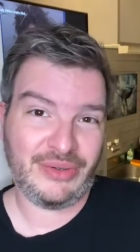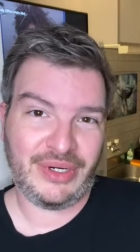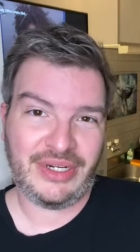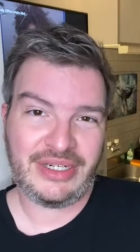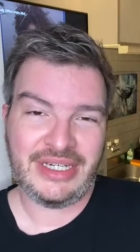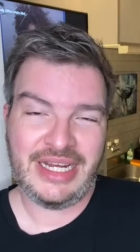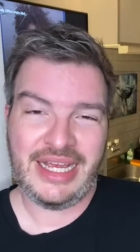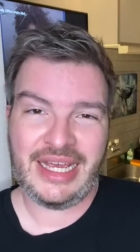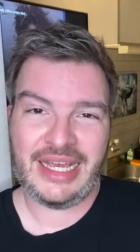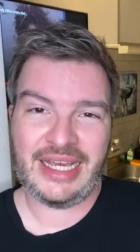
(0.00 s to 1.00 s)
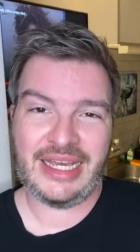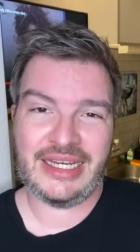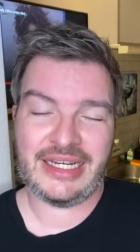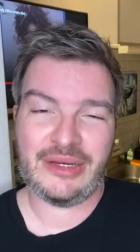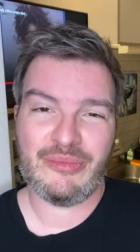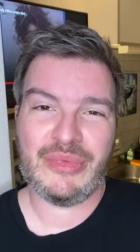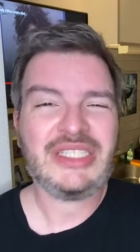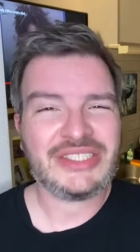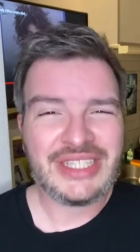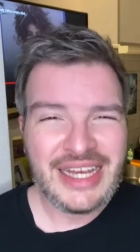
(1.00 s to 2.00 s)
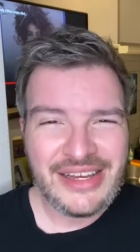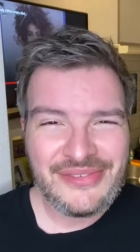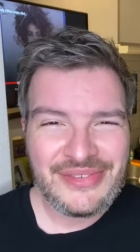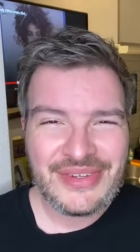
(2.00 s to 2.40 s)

are, and uh, much love.